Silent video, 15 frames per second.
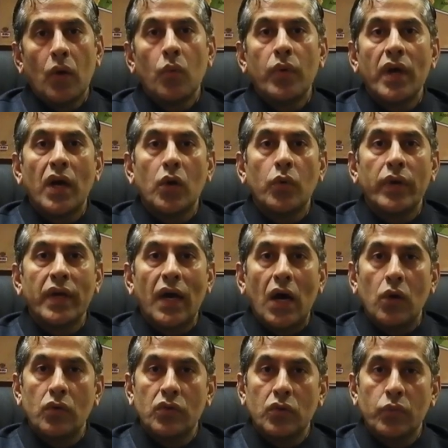we are going
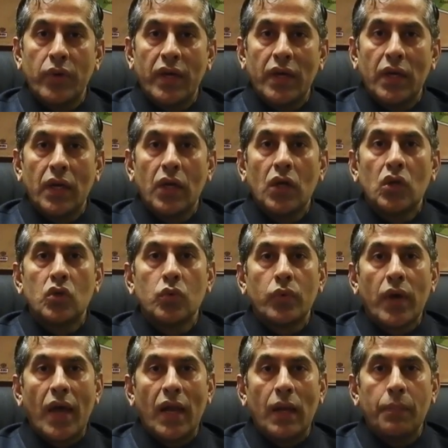out of the way to
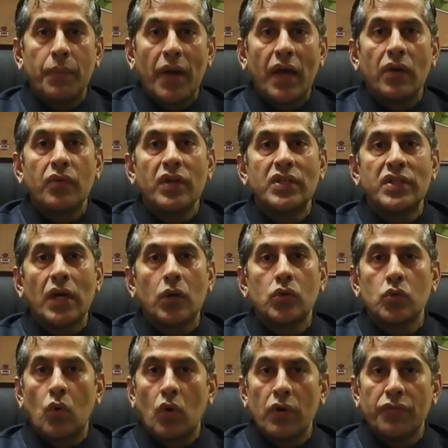help and reach out
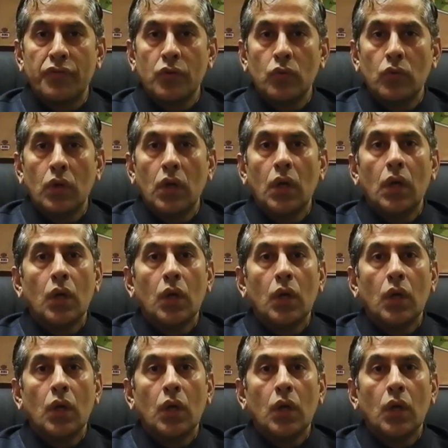to all of you